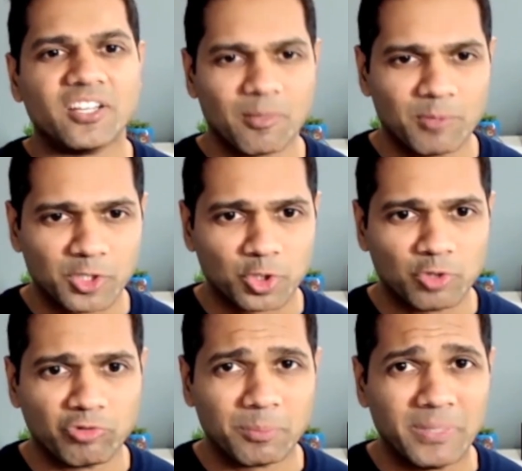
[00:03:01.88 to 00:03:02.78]
Number
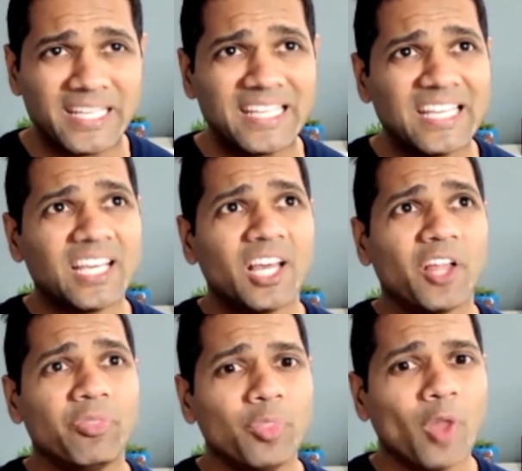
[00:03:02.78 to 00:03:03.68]
two would be
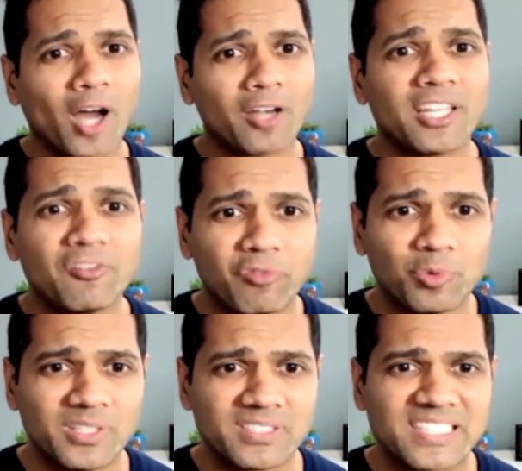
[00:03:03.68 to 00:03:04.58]
not
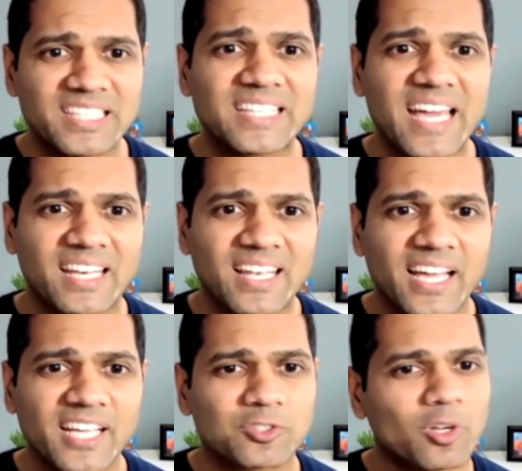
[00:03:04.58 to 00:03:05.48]
influencing the
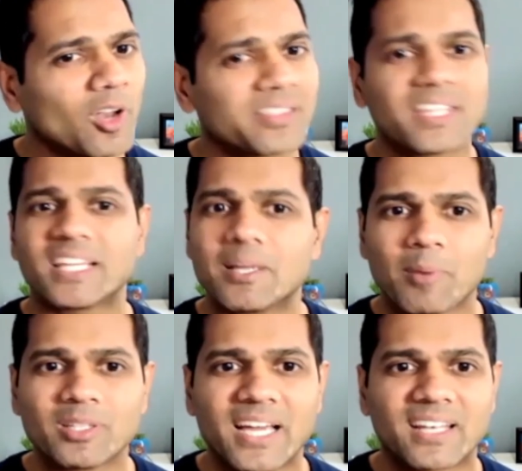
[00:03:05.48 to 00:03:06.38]
headlines or not thinking
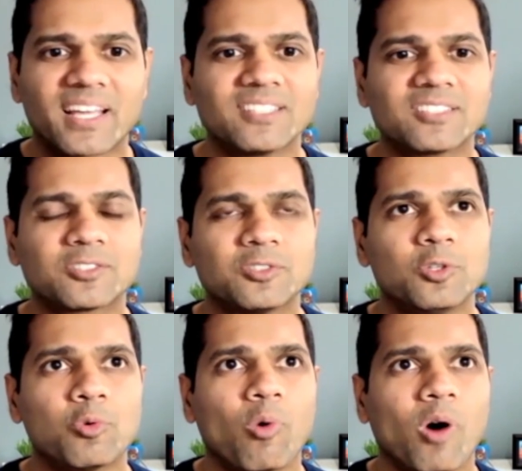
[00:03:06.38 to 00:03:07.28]
about the headlines.
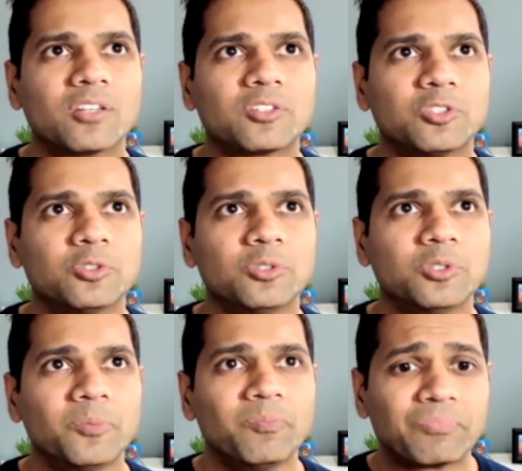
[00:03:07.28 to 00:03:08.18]
You want
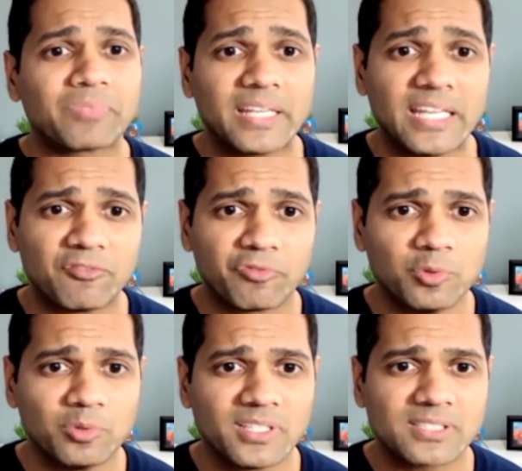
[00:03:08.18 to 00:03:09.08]
to
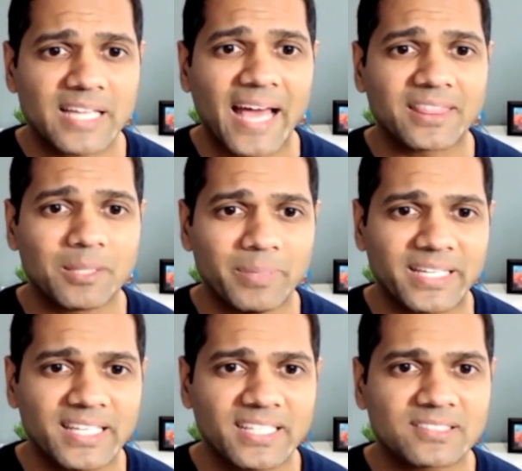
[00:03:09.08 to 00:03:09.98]
influence at the
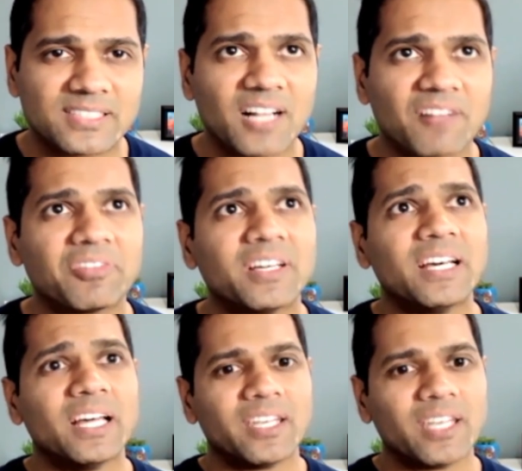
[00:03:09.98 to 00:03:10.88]
beginning itself.
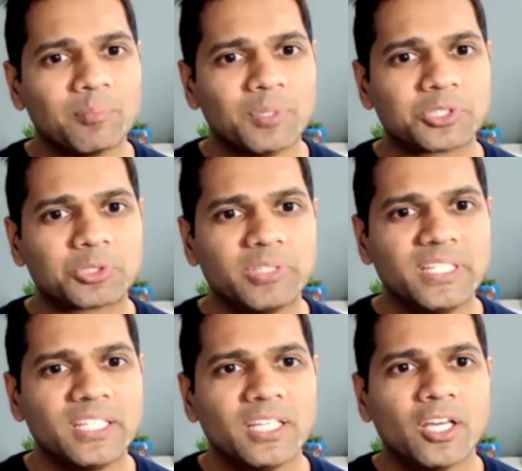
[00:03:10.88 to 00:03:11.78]
Number
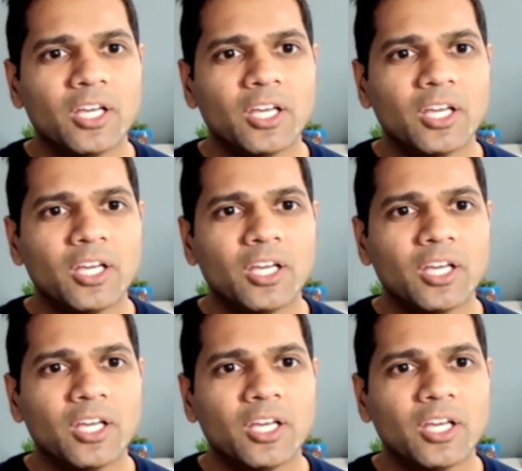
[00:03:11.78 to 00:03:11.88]
three,